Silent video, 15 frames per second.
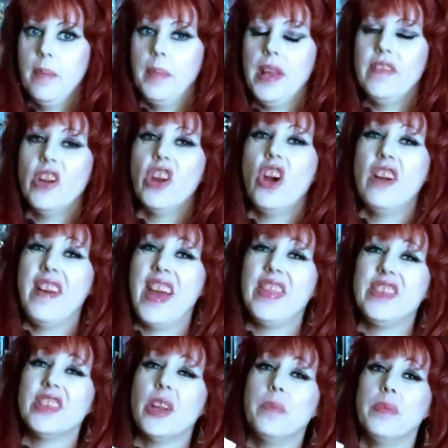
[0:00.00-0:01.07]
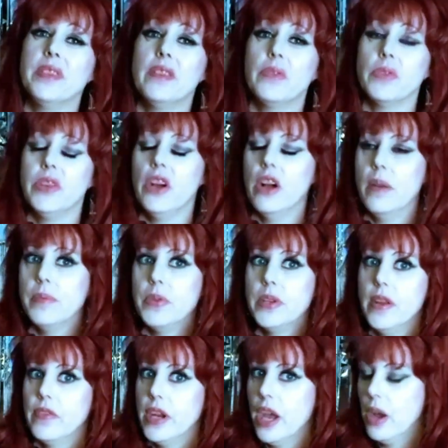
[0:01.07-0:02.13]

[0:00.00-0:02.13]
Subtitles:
Believe it or not, I've had this open several times, you never